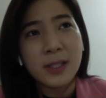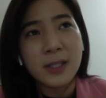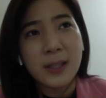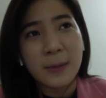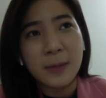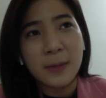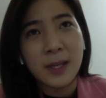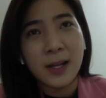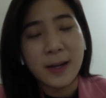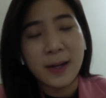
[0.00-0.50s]
Say
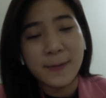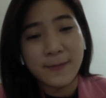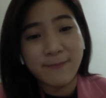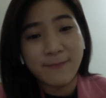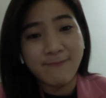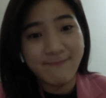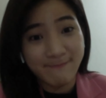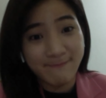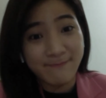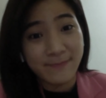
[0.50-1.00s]
something.
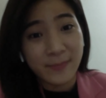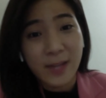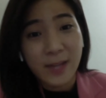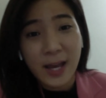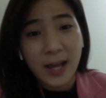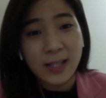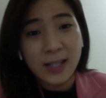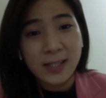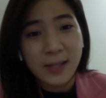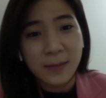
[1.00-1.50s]

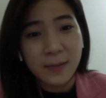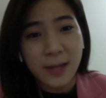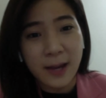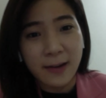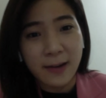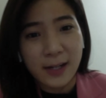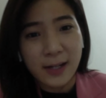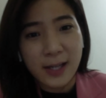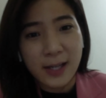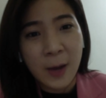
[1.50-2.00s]
I asked them
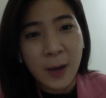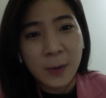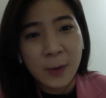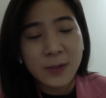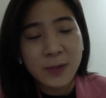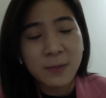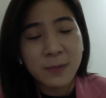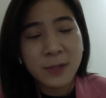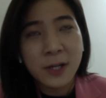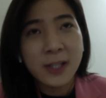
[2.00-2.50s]
directly
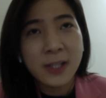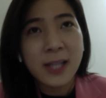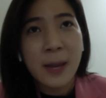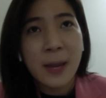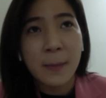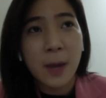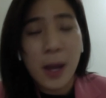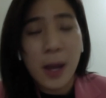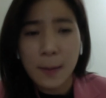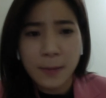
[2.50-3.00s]
because
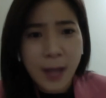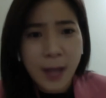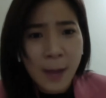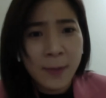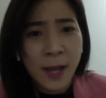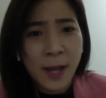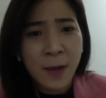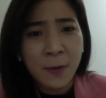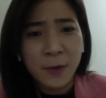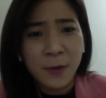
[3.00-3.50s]
I'm
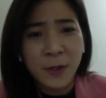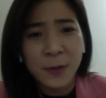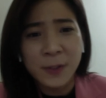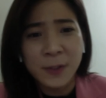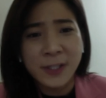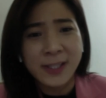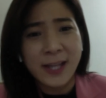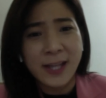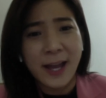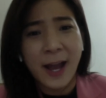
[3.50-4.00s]
kind of
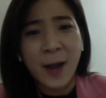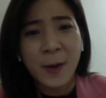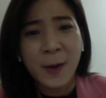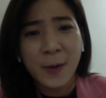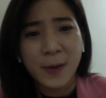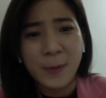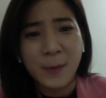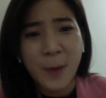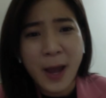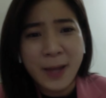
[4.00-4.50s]
curious, like
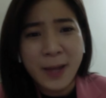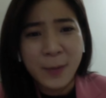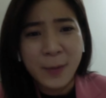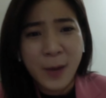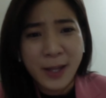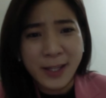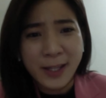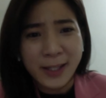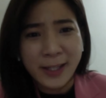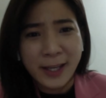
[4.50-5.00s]
why
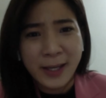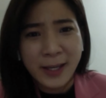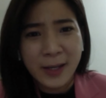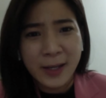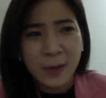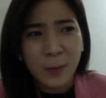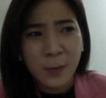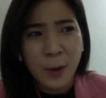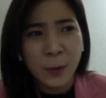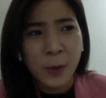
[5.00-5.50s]
did
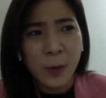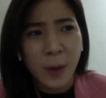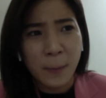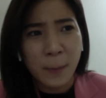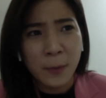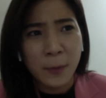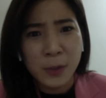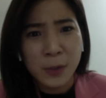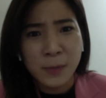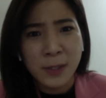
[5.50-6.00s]
they want to
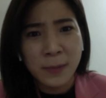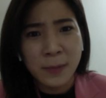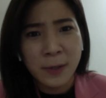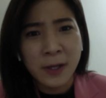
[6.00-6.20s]
approach me?